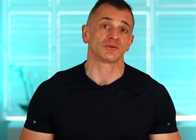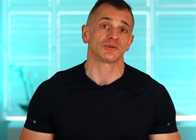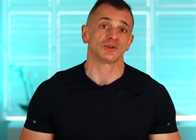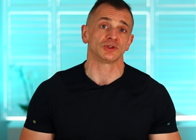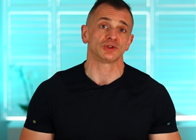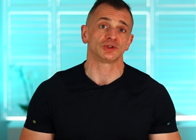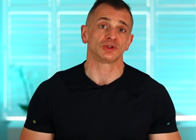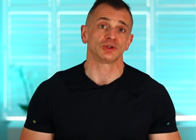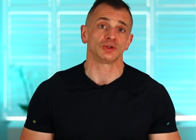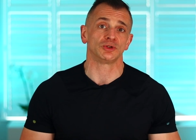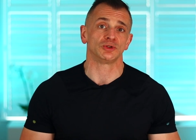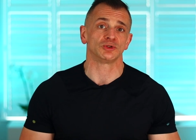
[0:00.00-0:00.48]
of the
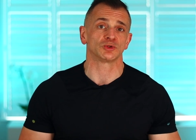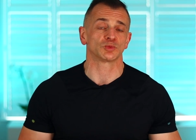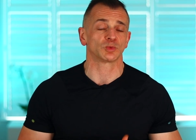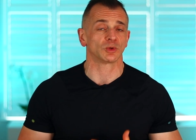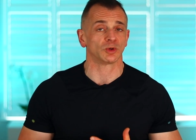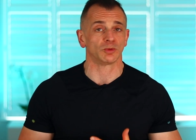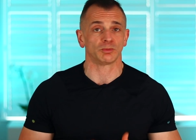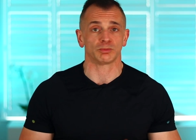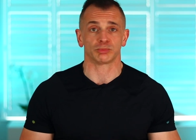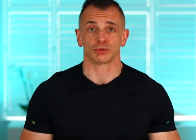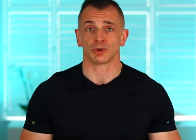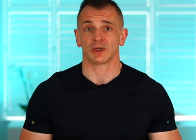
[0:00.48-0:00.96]
shoes
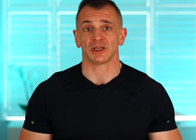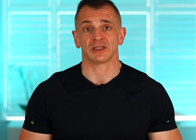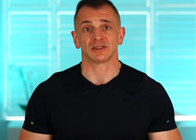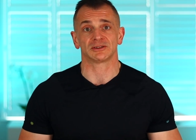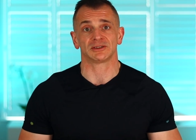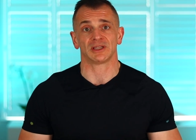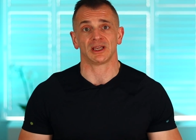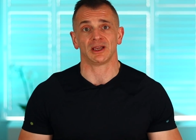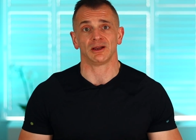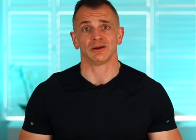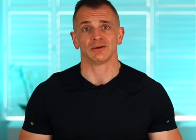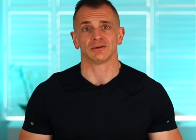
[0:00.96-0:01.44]
will break
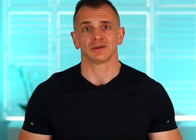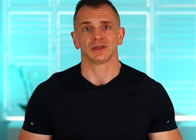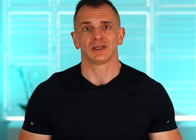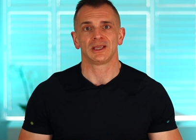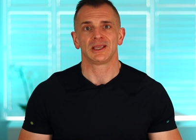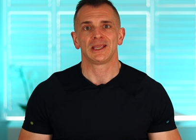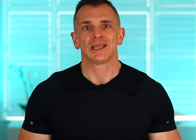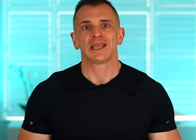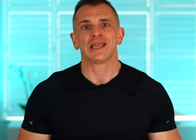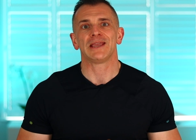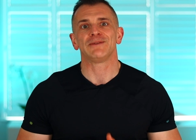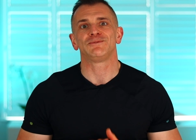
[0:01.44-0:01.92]
down.
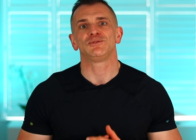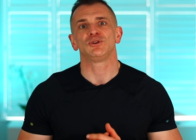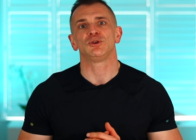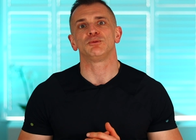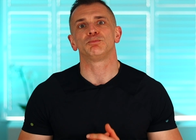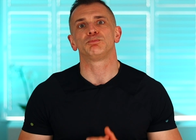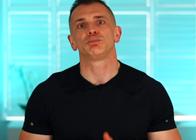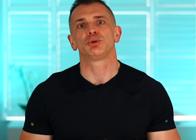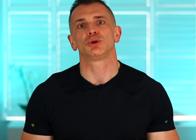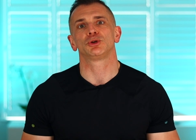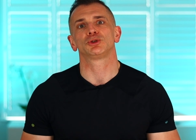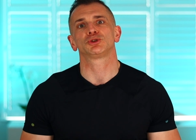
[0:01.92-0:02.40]
If you
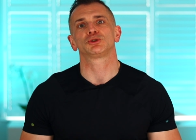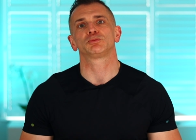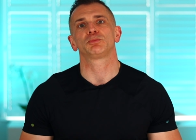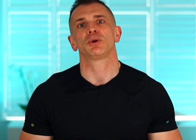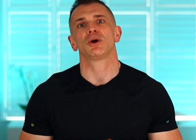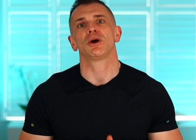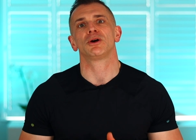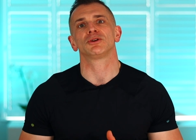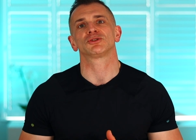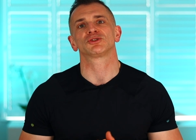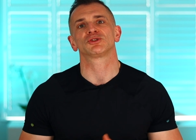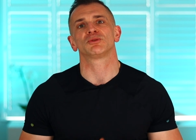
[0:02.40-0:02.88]
push
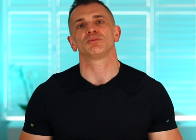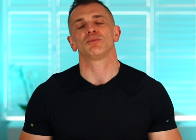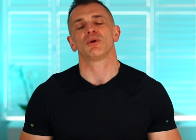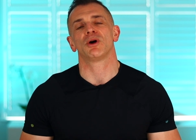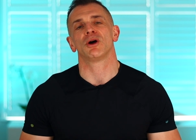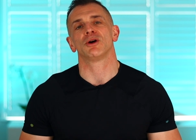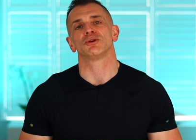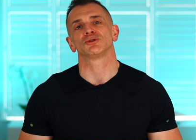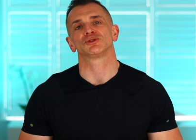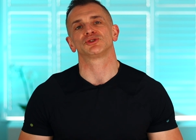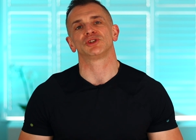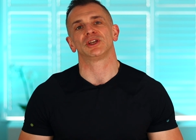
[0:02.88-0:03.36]
past the
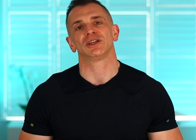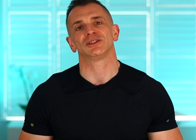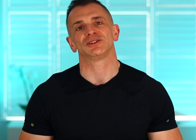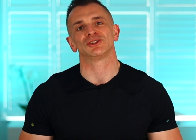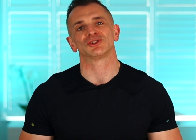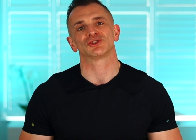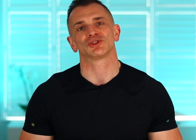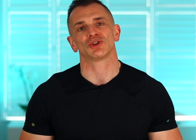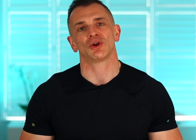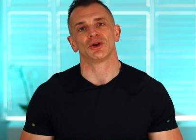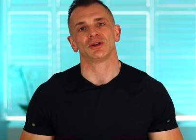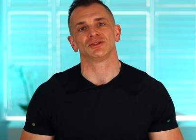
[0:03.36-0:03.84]
miles they're
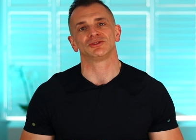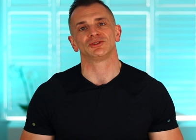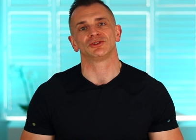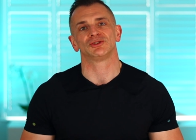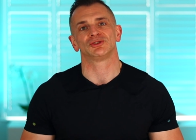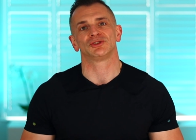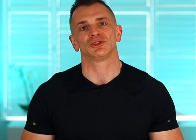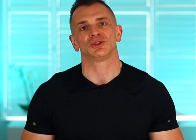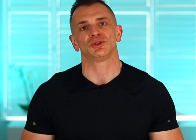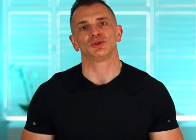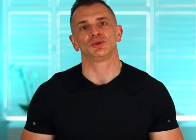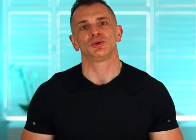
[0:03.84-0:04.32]
designed to
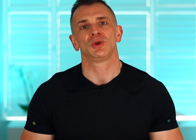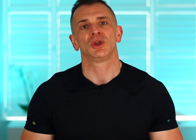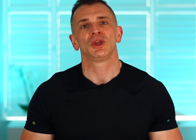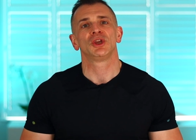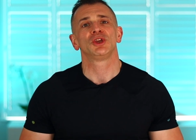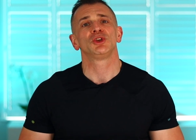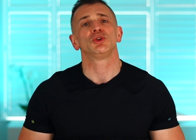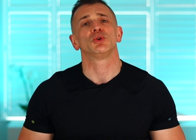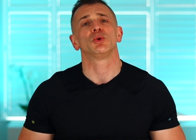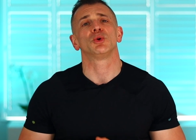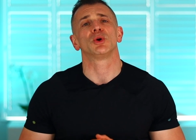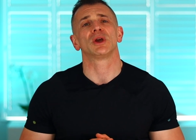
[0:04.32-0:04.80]
do,
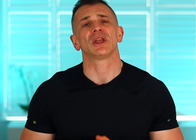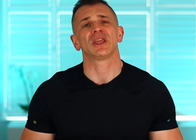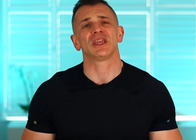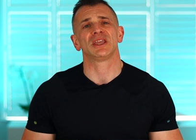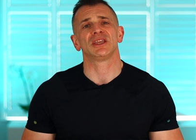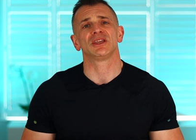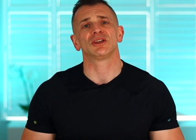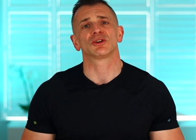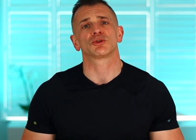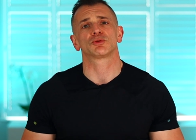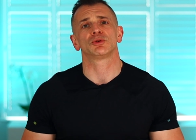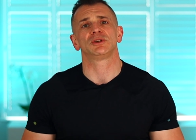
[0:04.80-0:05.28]
you're
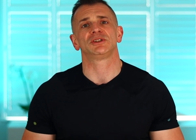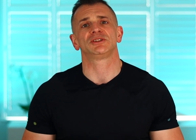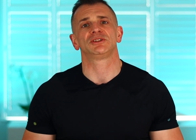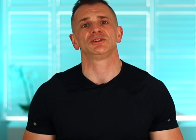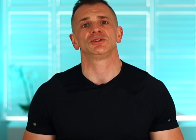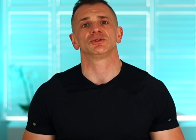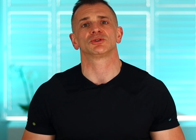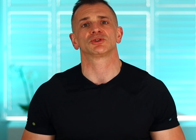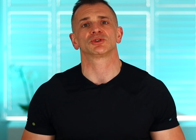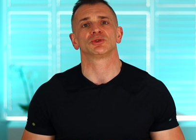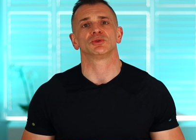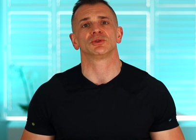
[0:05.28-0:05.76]
increasing
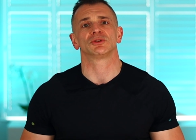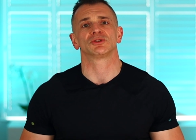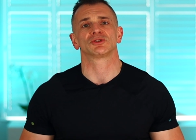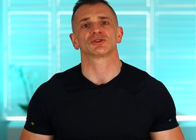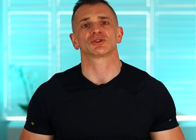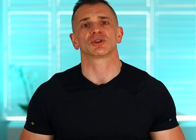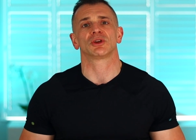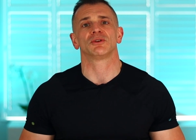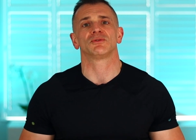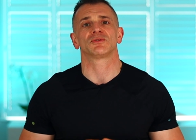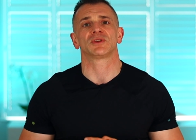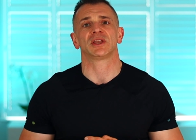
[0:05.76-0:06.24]
your
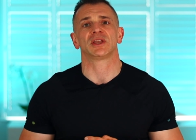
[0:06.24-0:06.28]
chance of